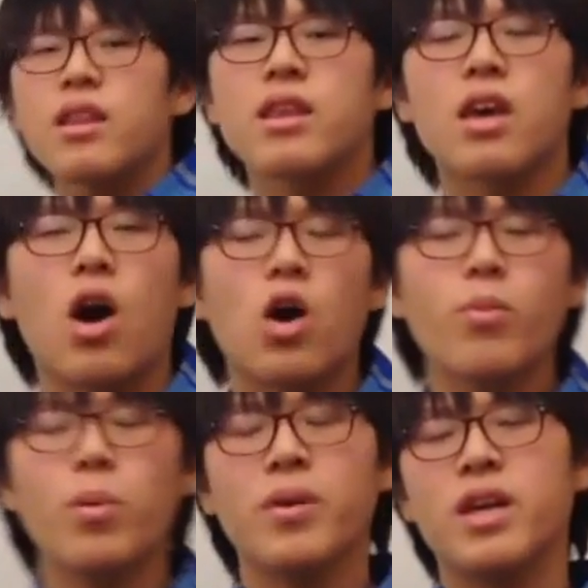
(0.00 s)
The
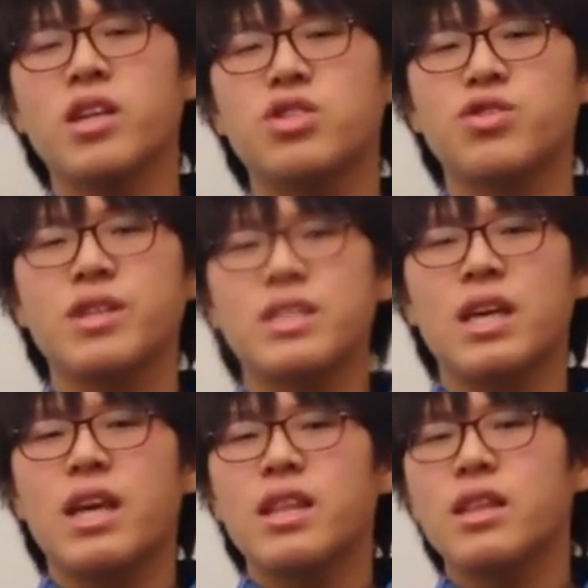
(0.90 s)
automobile
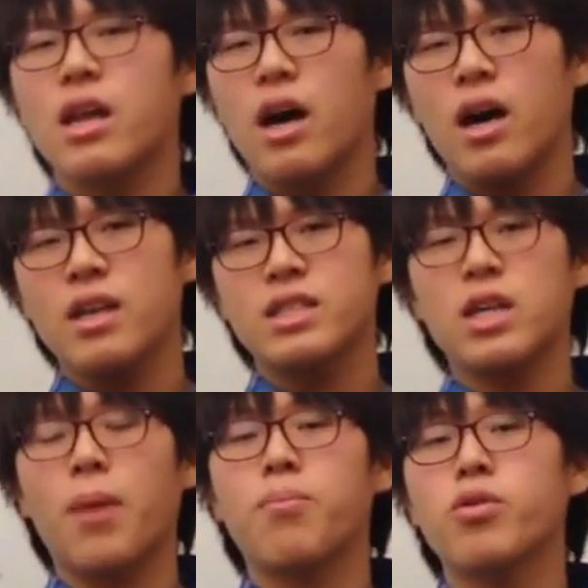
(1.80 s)
industries uh,
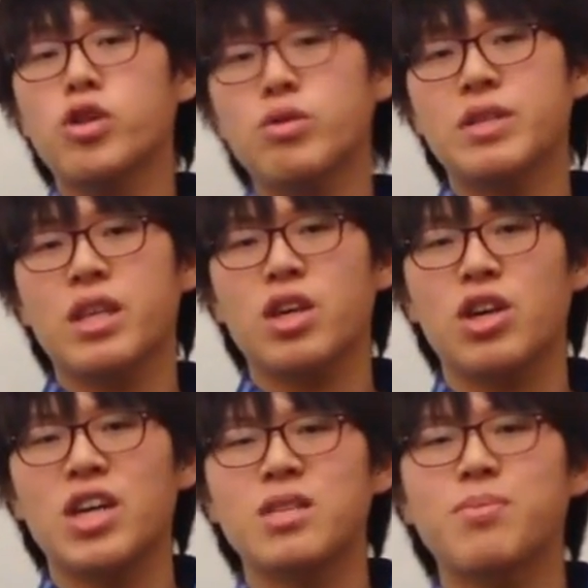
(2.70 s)
stopped producing the
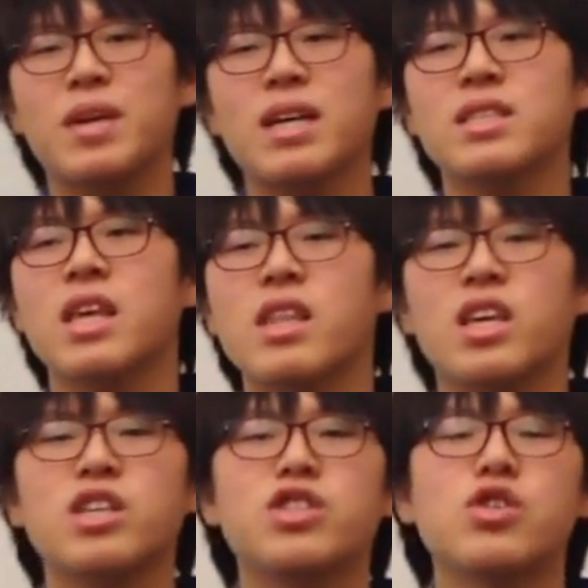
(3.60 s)
goods because the
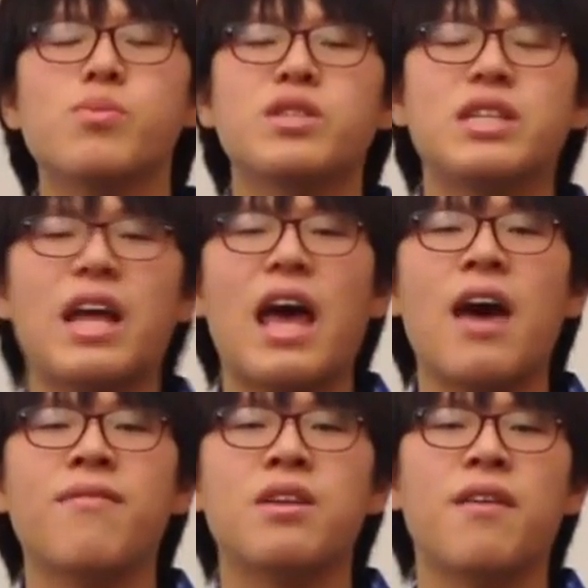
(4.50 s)
consumers didn't
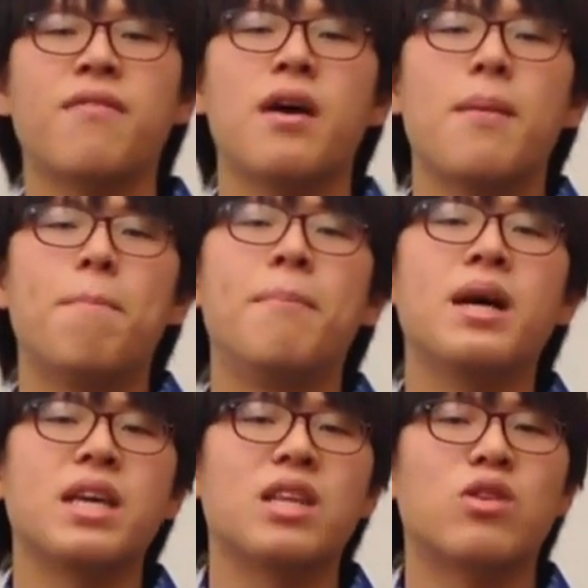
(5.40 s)
have enough
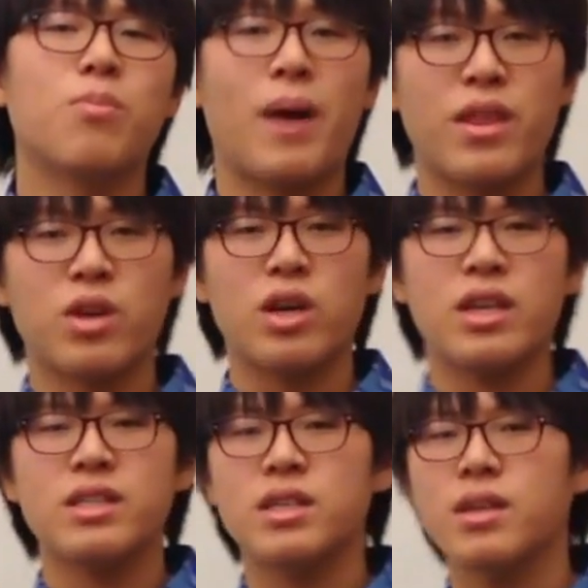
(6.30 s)
money to buy the
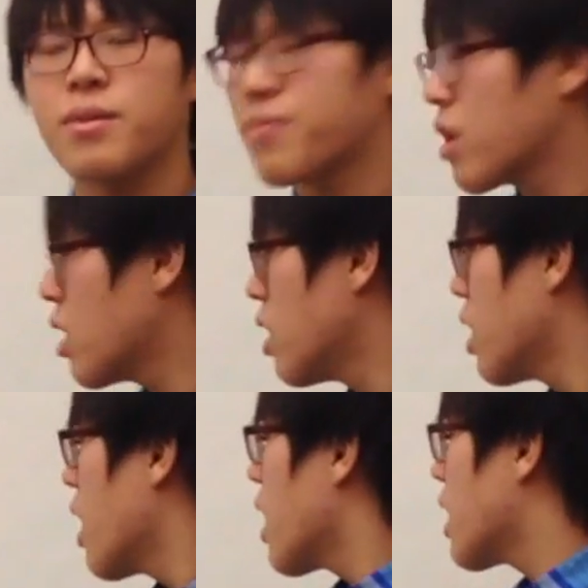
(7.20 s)
goods.
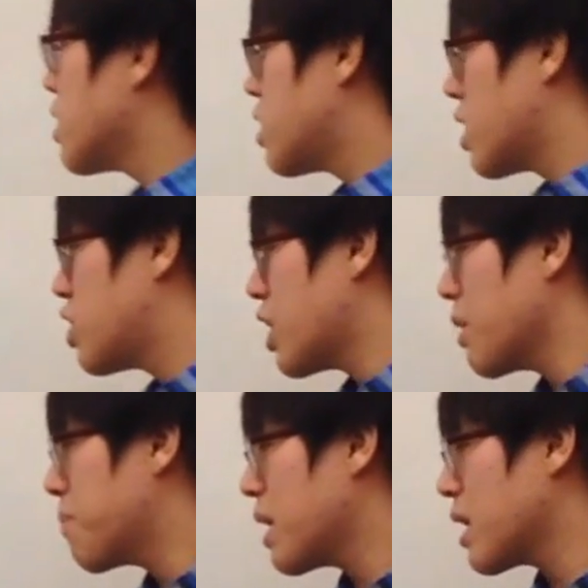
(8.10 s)
In the
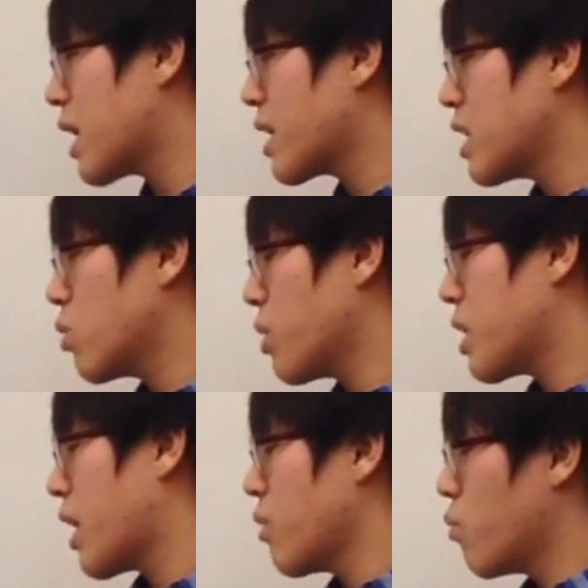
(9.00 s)
GNP in
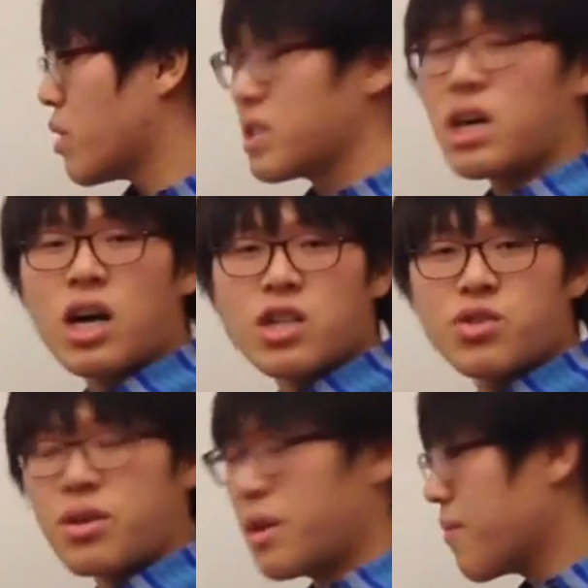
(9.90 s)
1929 was
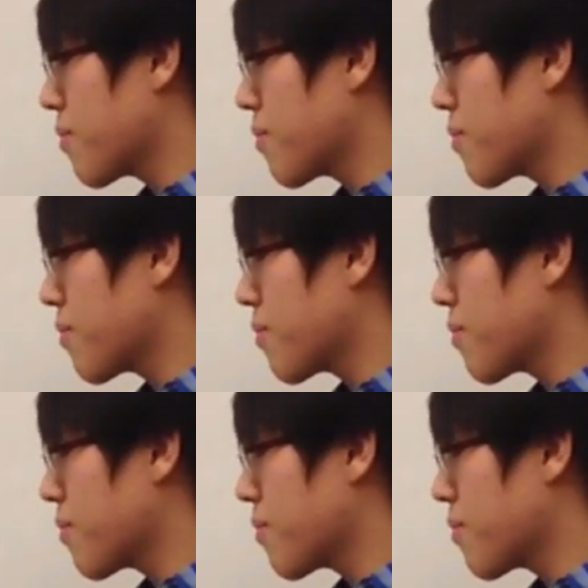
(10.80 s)
100,